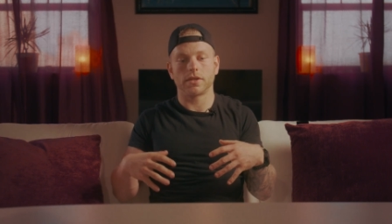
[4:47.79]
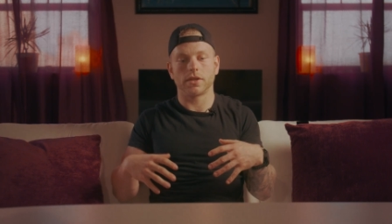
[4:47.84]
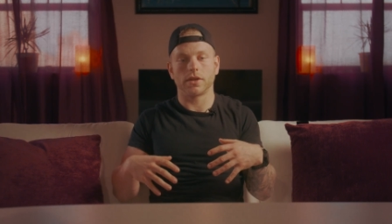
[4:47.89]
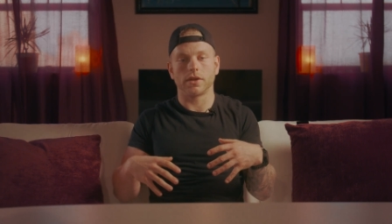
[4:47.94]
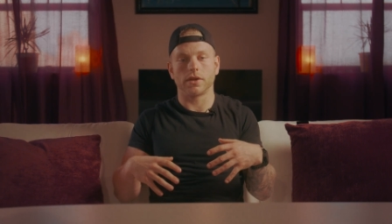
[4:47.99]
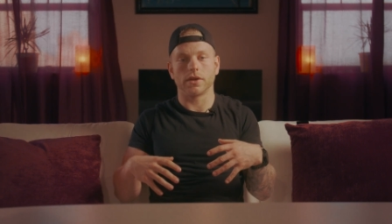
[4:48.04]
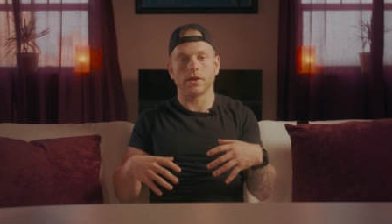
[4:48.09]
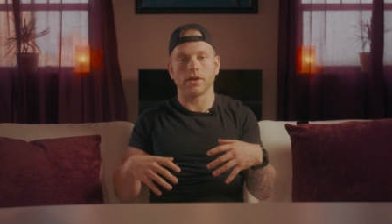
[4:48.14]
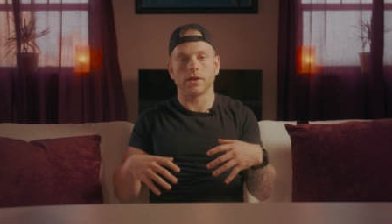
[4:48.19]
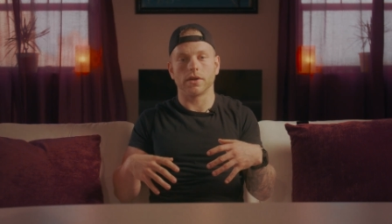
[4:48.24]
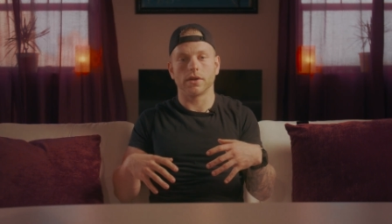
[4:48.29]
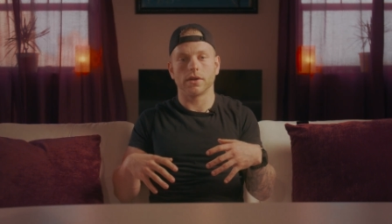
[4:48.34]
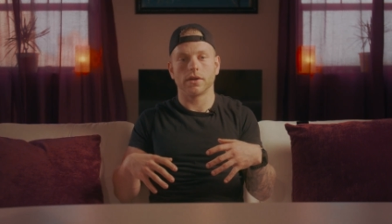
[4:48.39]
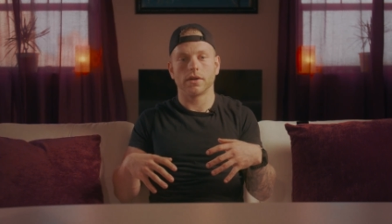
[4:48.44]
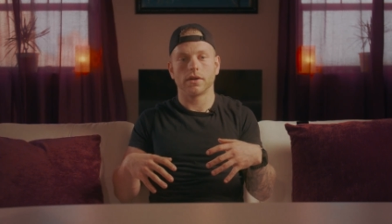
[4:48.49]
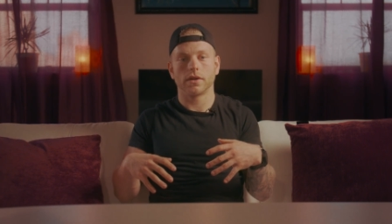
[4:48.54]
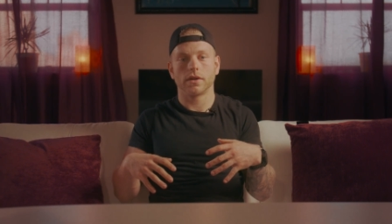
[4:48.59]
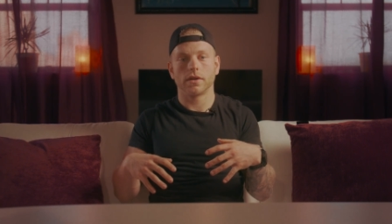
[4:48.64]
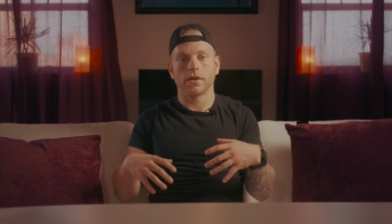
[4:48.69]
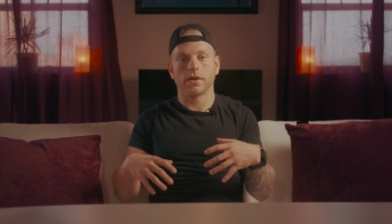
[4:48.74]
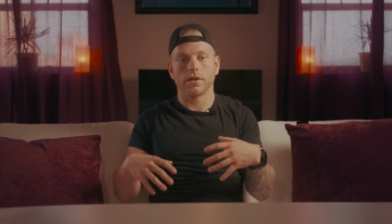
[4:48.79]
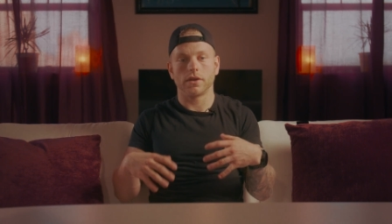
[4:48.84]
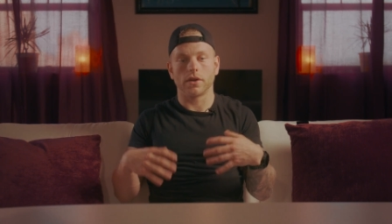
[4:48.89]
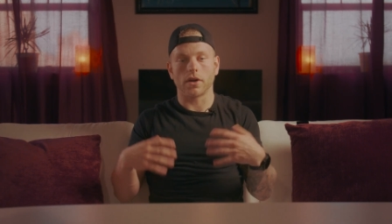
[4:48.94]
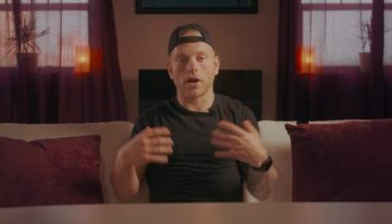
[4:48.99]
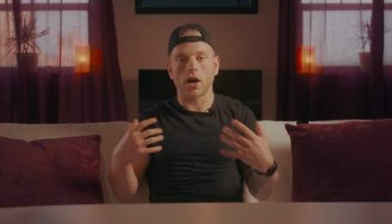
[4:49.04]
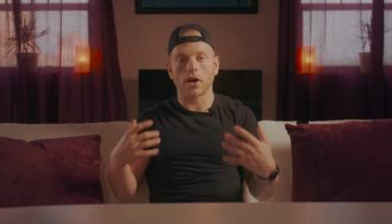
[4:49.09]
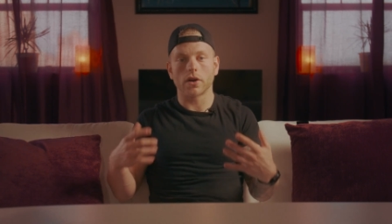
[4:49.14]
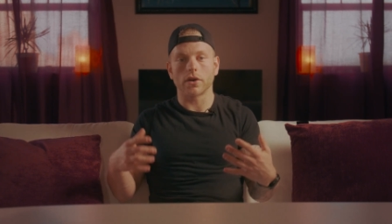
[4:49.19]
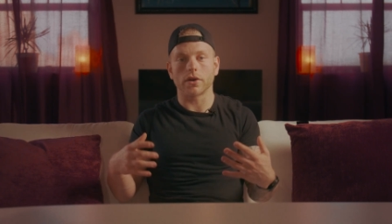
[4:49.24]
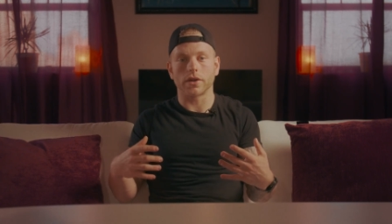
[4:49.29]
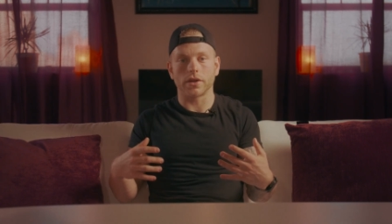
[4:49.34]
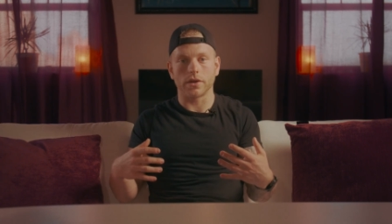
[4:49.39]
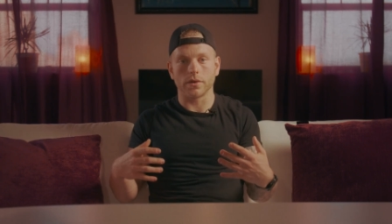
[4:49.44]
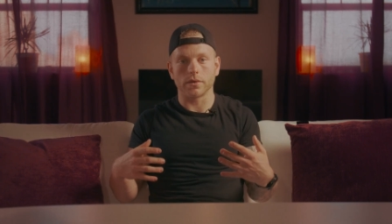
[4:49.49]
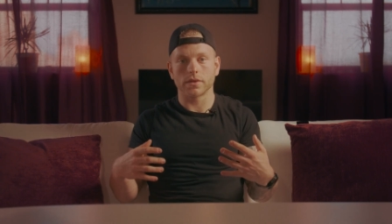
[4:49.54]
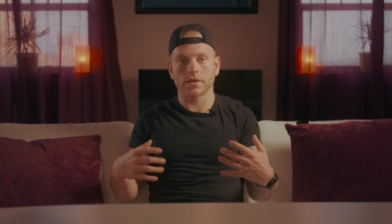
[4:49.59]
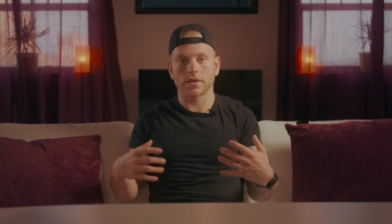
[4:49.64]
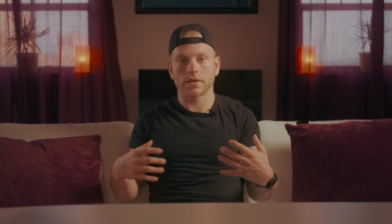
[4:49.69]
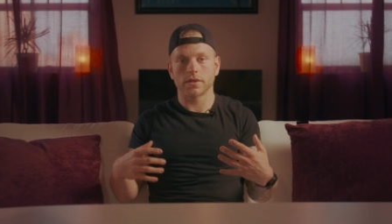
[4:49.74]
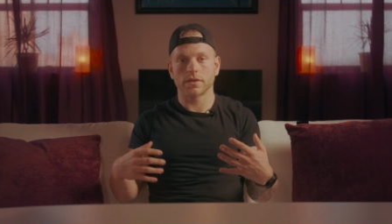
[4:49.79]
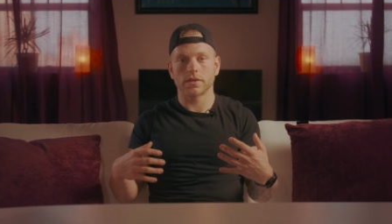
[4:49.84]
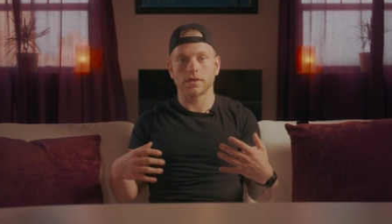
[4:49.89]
to your hunger cues.